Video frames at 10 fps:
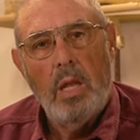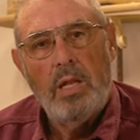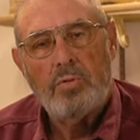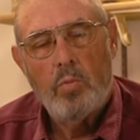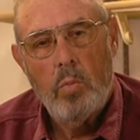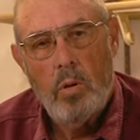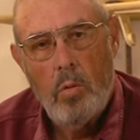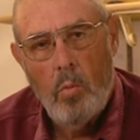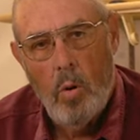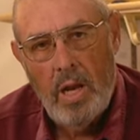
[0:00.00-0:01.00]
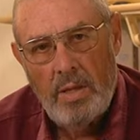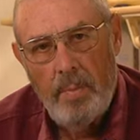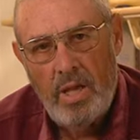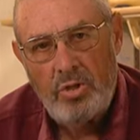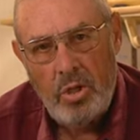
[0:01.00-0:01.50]
And this, when I
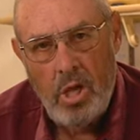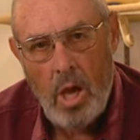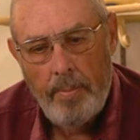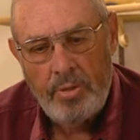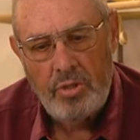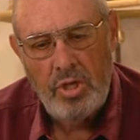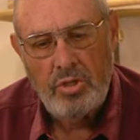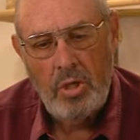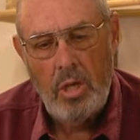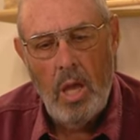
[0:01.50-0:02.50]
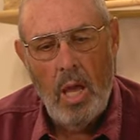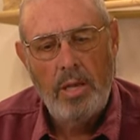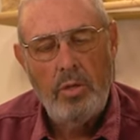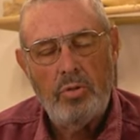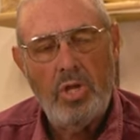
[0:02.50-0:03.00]
mention composition, I do